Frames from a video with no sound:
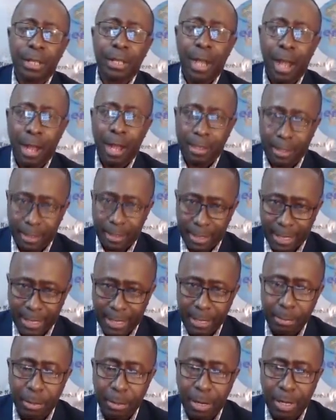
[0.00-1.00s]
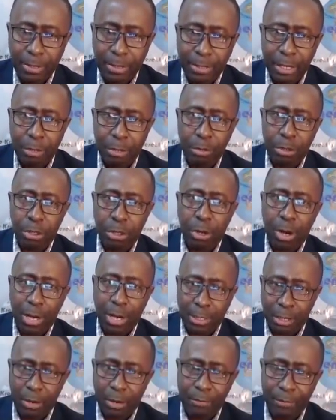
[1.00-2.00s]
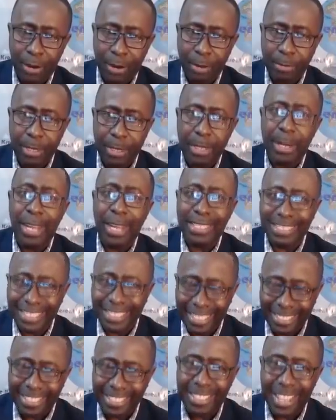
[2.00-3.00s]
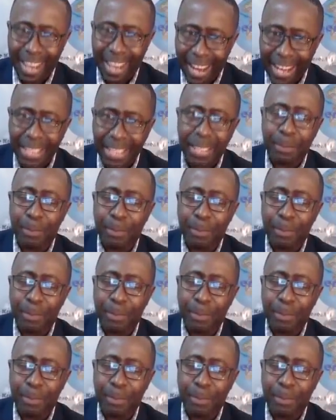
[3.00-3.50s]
At least Brother Sekujo has confirmed it that 68